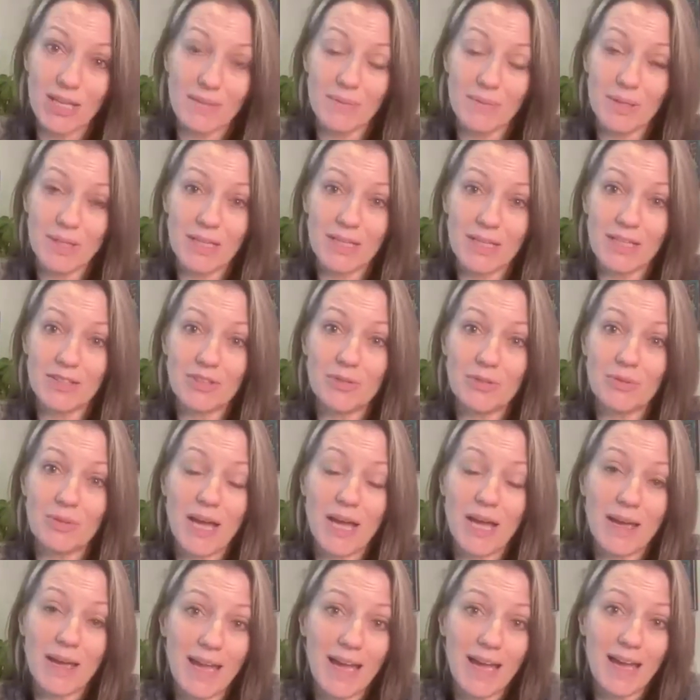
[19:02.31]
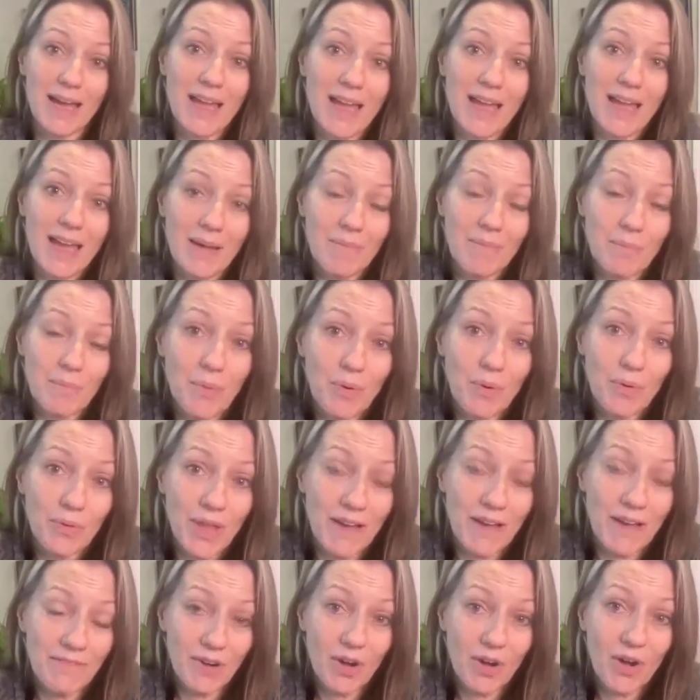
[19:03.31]
I mean, and you and I both
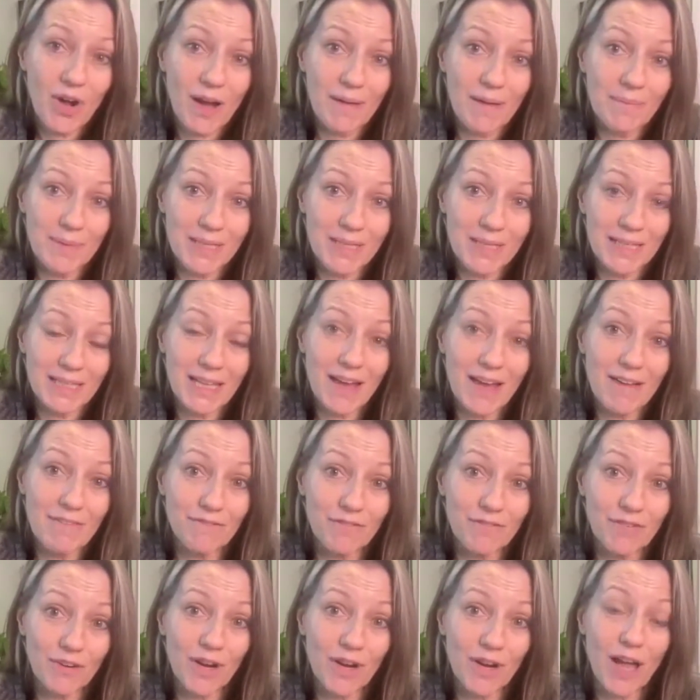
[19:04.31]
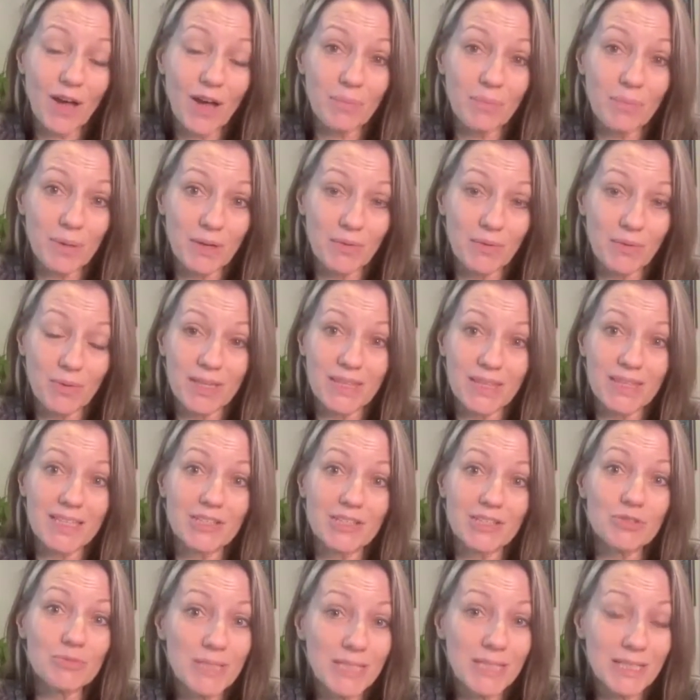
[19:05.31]
have a common love for helping with the
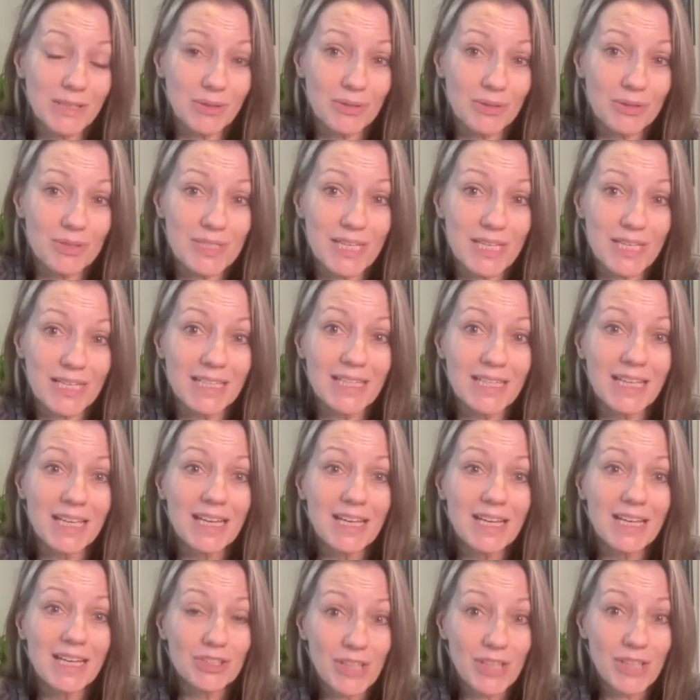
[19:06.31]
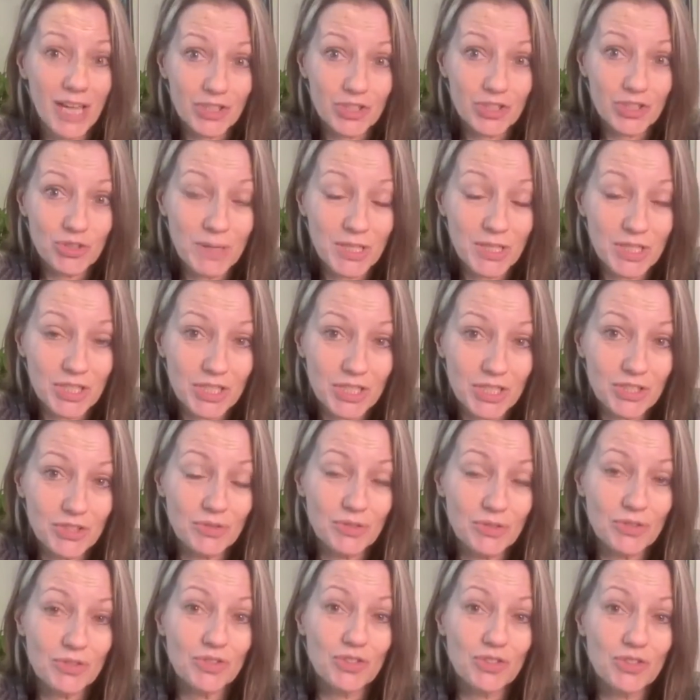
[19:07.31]
adrenals and, as you mentioned,
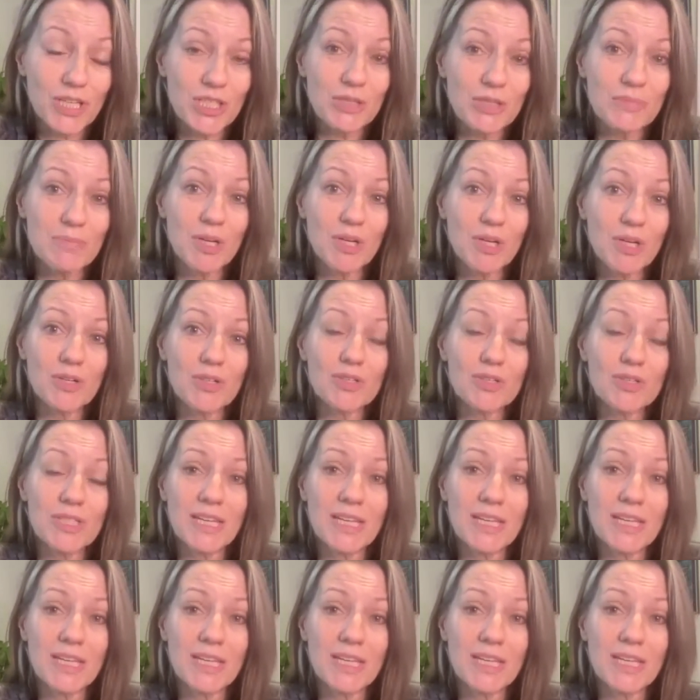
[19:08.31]
neurotransmitters.